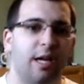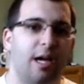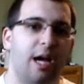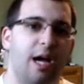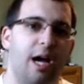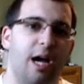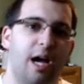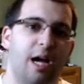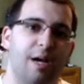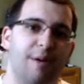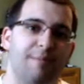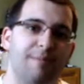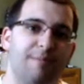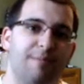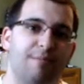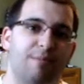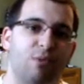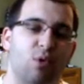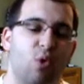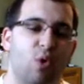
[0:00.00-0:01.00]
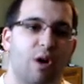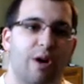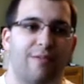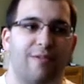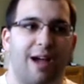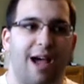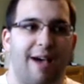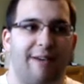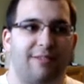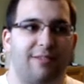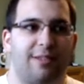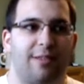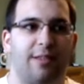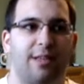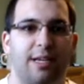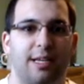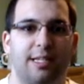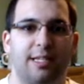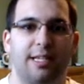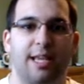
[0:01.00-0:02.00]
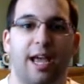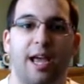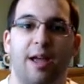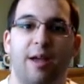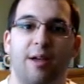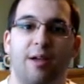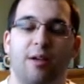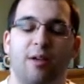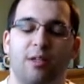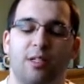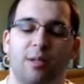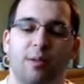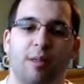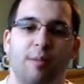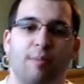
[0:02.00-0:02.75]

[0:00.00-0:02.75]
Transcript: Um, or if I have something to say, something